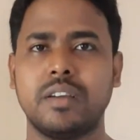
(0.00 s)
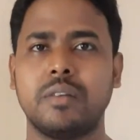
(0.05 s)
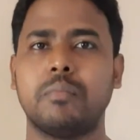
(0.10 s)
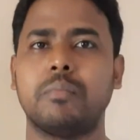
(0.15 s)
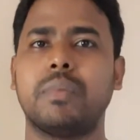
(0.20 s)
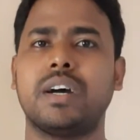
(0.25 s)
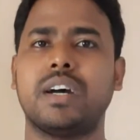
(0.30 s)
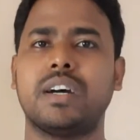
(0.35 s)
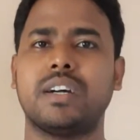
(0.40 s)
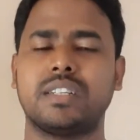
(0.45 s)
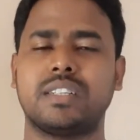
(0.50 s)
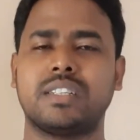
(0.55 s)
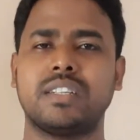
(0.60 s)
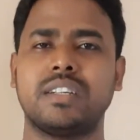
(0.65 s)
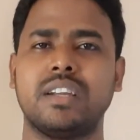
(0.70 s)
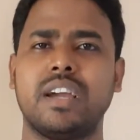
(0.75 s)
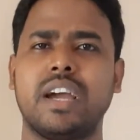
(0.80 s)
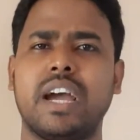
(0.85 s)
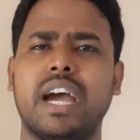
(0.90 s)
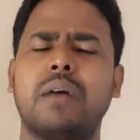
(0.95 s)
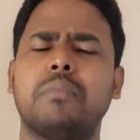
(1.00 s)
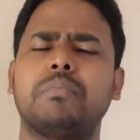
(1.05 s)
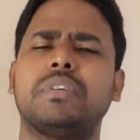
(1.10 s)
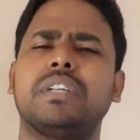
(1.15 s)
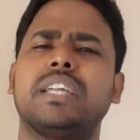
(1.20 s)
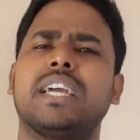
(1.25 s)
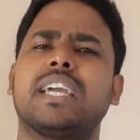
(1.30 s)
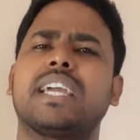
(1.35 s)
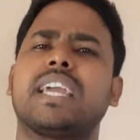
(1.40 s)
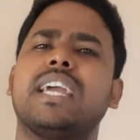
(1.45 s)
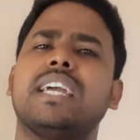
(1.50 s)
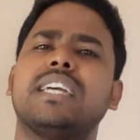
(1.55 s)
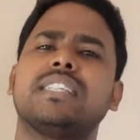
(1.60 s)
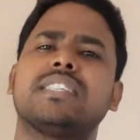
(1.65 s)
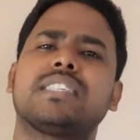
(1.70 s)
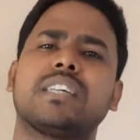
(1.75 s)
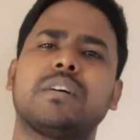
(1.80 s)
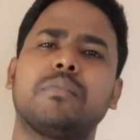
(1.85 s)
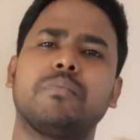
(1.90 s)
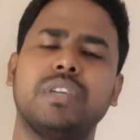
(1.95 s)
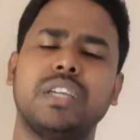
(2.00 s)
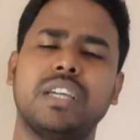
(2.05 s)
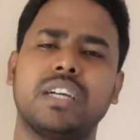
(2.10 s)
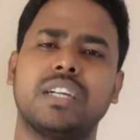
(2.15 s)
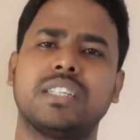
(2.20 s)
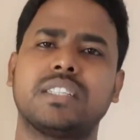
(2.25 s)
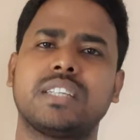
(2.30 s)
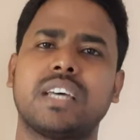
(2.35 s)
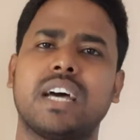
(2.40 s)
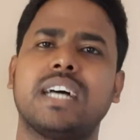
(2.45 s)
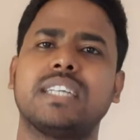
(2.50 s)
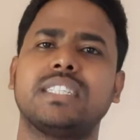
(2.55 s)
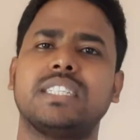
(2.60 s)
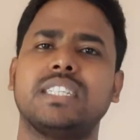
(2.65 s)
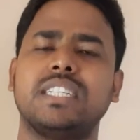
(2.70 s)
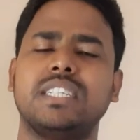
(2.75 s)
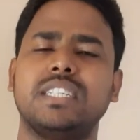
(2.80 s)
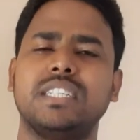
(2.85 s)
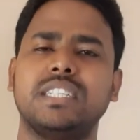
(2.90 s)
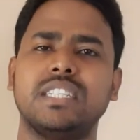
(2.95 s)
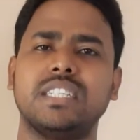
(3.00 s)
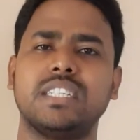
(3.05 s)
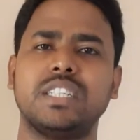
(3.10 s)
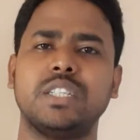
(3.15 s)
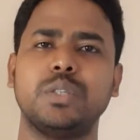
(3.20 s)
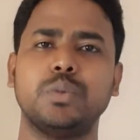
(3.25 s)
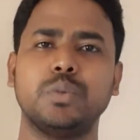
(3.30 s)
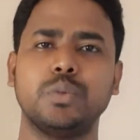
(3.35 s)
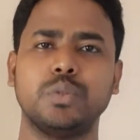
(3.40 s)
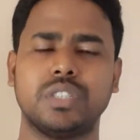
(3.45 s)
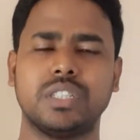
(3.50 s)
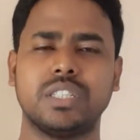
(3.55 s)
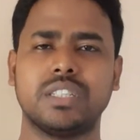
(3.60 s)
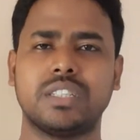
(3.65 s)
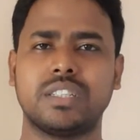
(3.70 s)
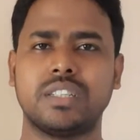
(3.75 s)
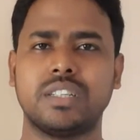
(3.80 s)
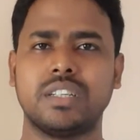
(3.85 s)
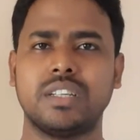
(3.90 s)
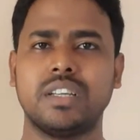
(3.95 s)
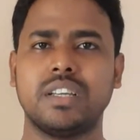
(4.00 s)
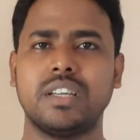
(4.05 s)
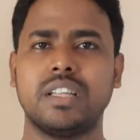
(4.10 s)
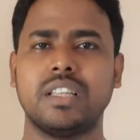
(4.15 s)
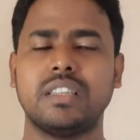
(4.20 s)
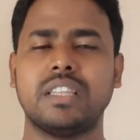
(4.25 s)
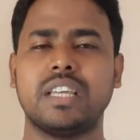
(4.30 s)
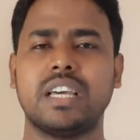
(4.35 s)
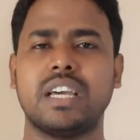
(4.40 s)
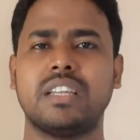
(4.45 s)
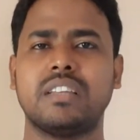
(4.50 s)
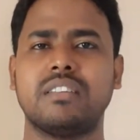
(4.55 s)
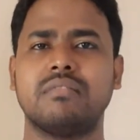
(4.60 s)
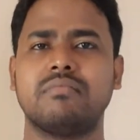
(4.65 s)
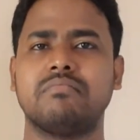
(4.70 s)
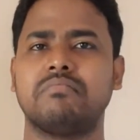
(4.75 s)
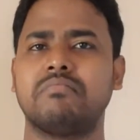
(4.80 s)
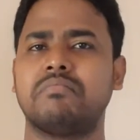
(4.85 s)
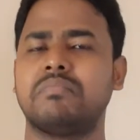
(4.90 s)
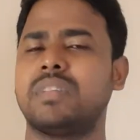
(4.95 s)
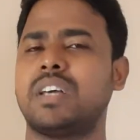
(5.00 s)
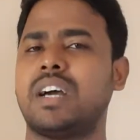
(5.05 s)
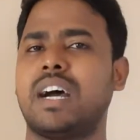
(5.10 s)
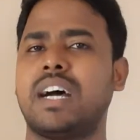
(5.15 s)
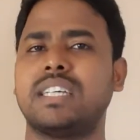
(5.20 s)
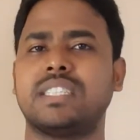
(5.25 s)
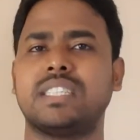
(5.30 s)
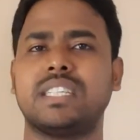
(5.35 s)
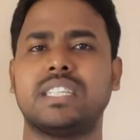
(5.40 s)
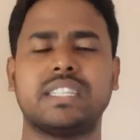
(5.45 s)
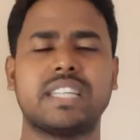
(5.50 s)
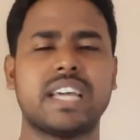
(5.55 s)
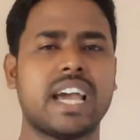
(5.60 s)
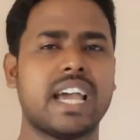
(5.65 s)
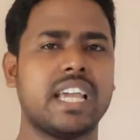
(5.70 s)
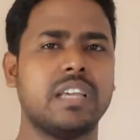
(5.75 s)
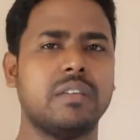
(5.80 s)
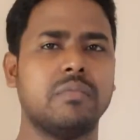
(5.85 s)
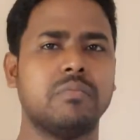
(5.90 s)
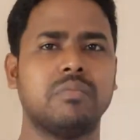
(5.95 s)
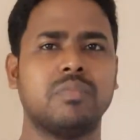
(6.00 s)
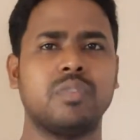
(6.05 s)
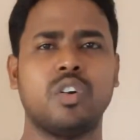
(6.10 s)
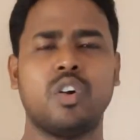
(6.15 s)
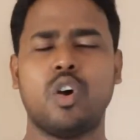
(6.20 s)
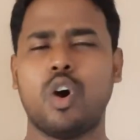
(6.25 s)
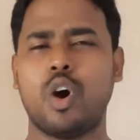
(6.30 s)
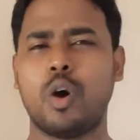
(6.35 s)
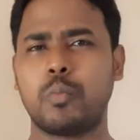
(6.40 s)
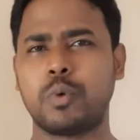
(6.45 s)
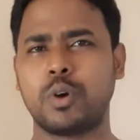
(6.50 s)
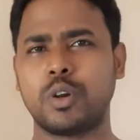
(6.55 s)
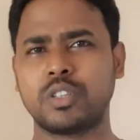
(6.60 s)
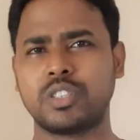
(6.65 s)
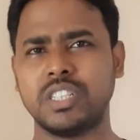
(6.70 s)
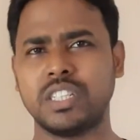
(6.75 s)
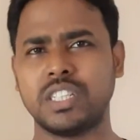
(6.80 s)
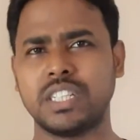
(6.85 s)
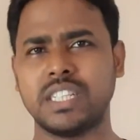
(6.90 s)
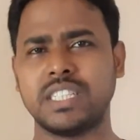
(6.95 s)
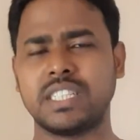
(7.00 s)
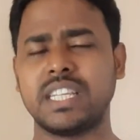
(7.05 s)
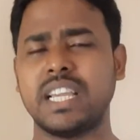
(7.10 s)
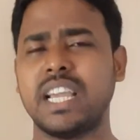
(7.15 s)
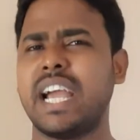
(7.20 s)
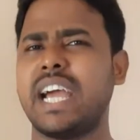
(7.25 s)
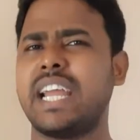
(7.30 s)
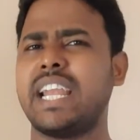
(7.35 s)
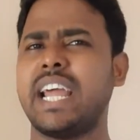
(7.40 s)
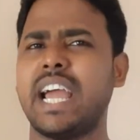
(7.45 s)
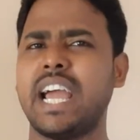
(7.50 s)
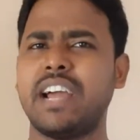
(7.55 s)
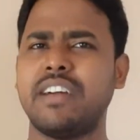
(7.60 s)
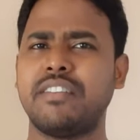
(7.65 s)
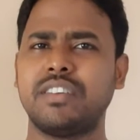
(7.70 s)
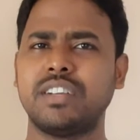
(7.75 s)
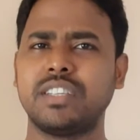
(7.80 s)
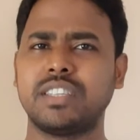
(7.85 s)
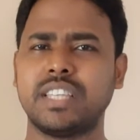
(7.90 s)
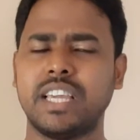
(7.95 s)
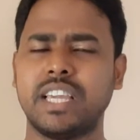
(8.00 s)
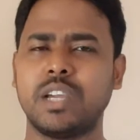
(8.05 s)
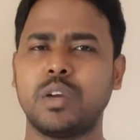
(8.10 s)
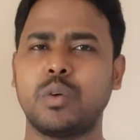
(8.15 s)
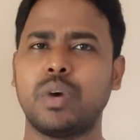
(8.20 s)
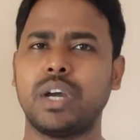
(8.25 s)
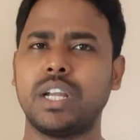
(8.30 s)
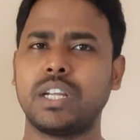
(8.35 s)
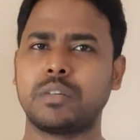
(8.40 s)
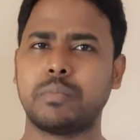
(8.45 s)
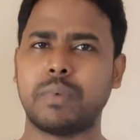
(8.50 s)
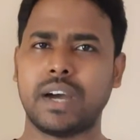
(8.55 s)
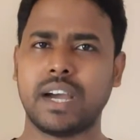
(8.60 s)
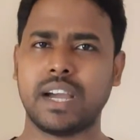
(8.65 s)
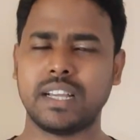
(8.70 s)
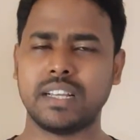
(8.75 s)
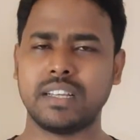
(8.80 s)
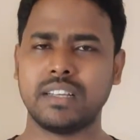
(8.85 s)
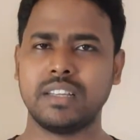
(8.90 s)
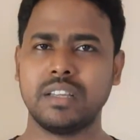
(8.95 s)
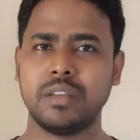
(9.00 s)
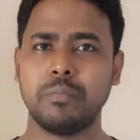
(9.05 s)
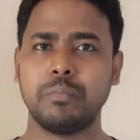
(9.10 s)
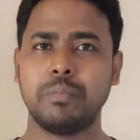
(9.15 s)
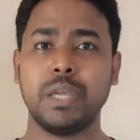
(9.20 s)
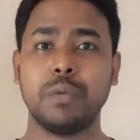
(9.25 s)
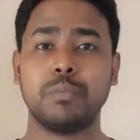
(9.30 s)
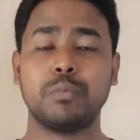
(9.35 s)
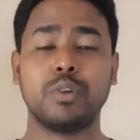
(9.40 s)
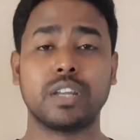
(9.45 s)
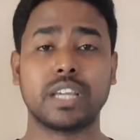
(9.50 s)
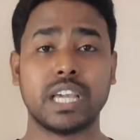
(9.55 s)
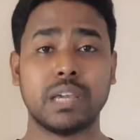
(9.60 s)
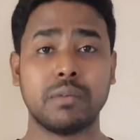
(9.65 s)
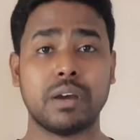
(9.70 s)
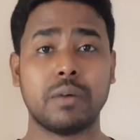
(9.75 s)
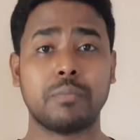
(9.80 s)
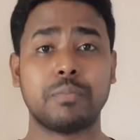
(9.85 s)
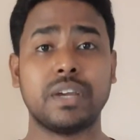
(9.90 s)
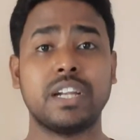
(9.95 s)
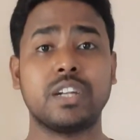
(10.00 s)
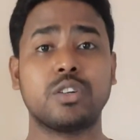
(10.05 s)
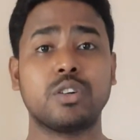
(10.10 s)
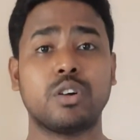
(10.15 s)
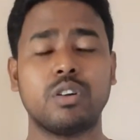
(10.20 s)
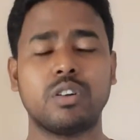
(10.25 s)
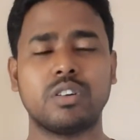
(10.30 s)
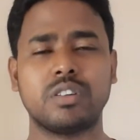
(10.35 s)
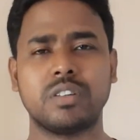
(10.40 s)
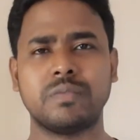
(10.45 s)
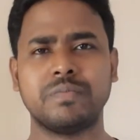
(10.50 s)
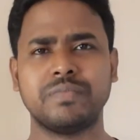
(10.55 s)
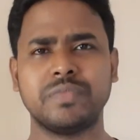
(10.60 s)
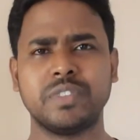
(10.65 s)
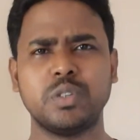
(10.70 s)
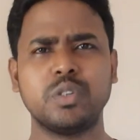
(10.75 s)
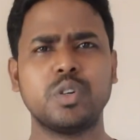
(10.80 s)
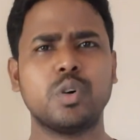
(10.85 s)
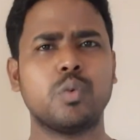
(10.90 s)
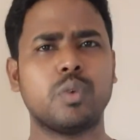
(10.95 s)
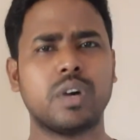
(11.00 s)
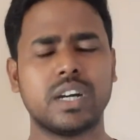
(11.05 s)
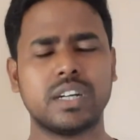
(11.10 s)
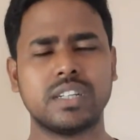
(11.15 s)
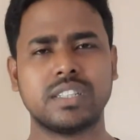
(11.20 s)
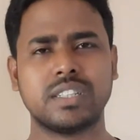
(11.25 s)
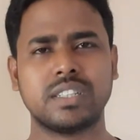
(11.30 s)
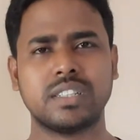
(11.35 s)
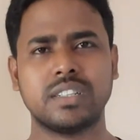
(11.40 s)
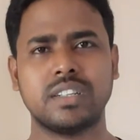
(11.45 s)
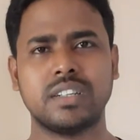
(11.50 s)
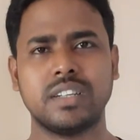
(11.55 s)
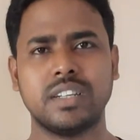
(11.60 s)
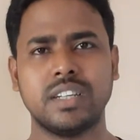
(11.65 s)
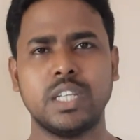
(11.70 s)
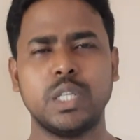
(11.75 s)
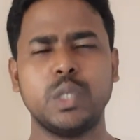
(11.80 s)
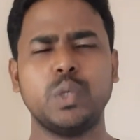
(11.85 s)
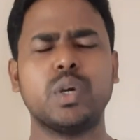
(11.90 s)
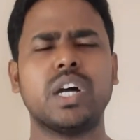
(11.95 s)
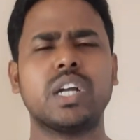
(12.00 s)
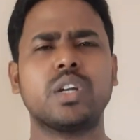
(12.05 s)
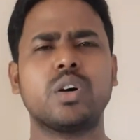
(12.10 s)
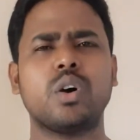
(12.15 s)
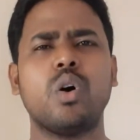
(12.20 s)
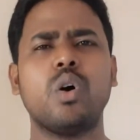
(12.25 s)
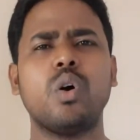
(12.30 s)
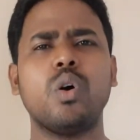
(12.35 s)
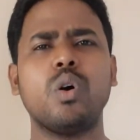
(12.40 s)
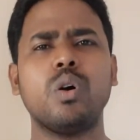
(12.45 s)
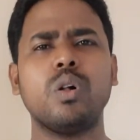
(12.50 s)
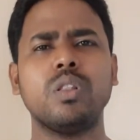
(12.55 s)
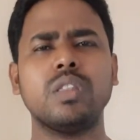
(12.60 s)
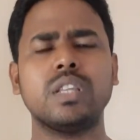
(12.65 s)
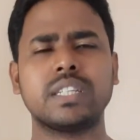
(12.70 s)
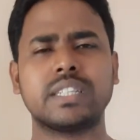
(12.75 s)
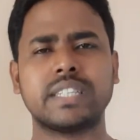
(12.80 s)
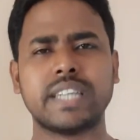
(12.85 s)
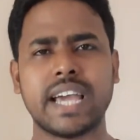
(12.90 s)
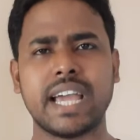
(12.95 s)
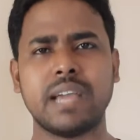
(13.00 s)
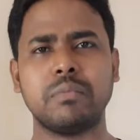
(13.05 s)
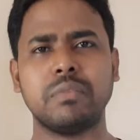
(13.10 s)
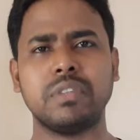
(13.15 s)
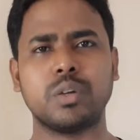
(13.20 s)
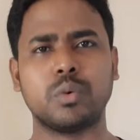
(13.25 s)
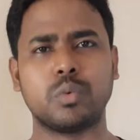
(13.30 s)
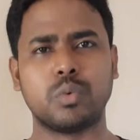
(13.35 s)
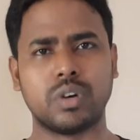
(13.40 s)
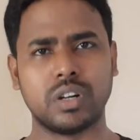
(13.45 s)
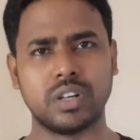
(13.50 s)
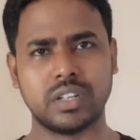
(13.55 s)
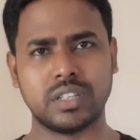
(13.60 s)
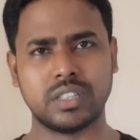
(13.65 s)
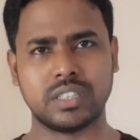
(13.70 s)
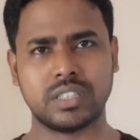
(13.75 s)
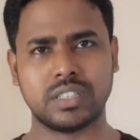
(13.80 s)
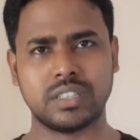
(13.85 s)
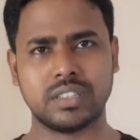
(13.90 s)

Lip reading: But after again some years, as he didn't use it, then as the time, opportunities and everything went by, people came up and told, you know what, you had all the time in the world